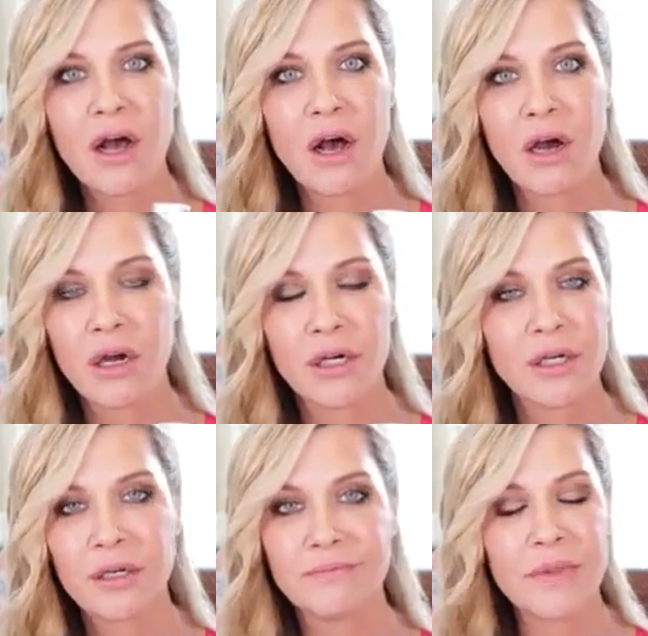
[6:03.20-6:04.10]

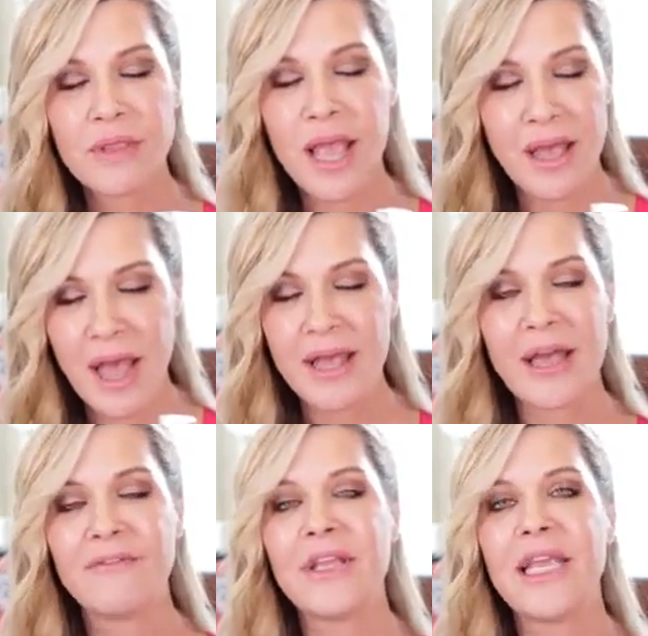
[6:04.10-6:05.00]
are, I
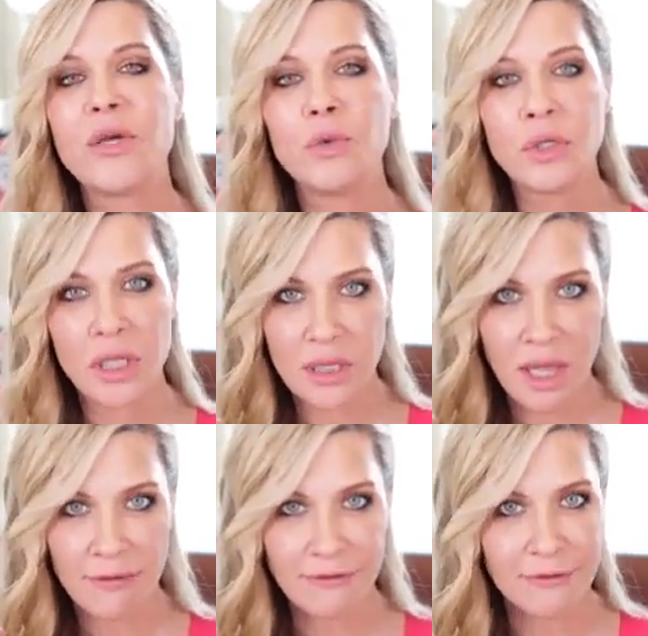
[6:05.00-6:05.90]
have equal
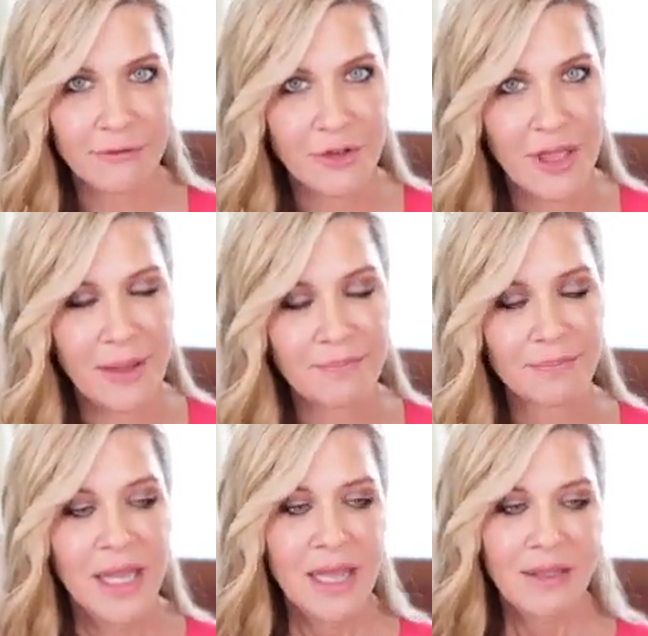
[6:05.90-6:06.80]
love for
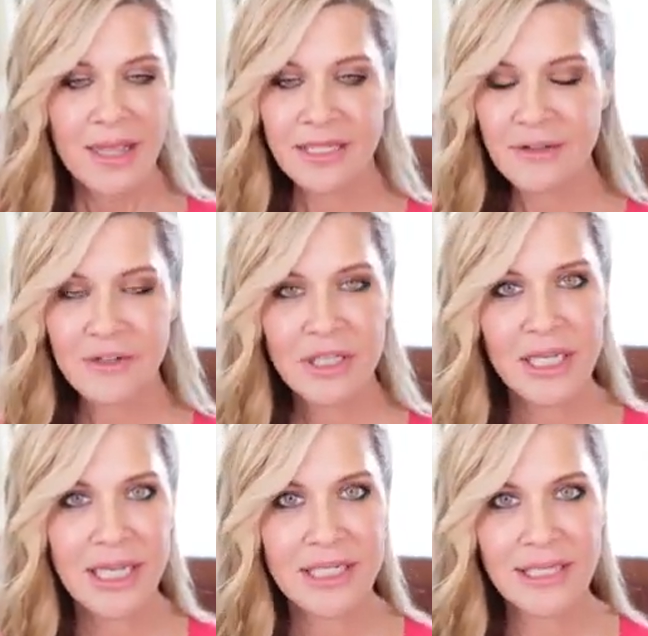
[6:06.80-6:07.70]
them. They
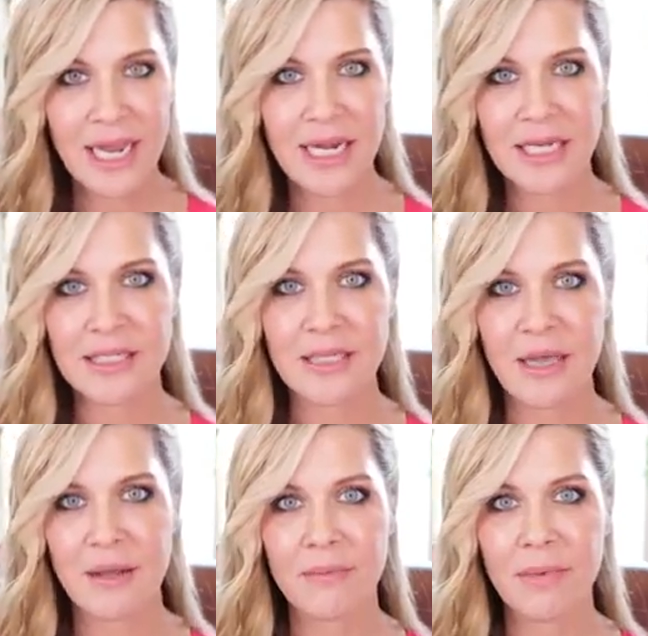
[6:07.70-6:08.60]
definitely contain
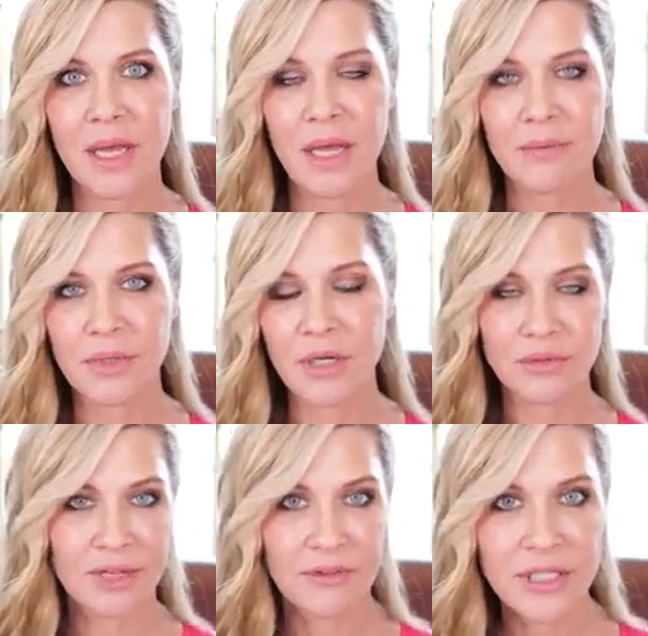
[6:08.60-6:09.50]
some,
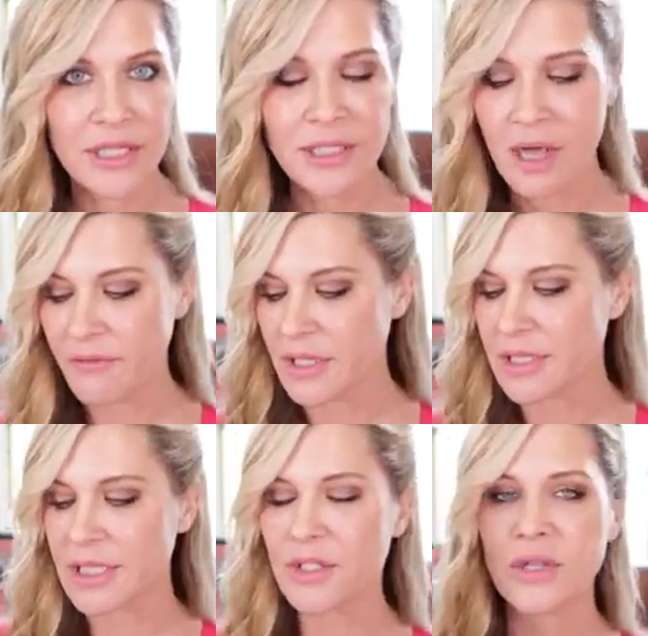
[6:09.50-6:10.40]
differences,
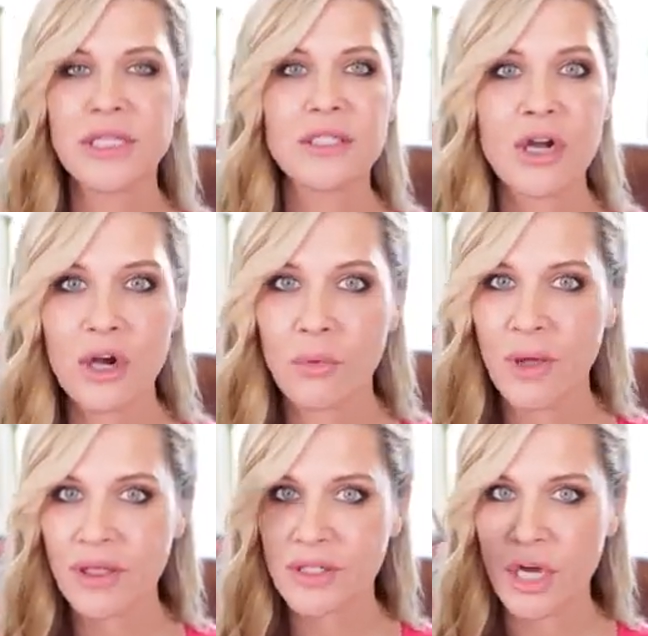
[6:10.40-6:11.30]
obviously. So let's start
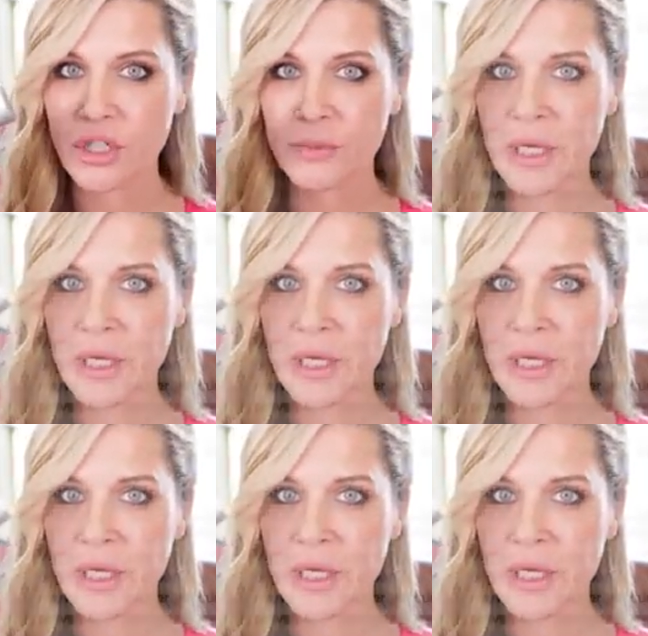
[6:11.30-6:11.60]
with Dr.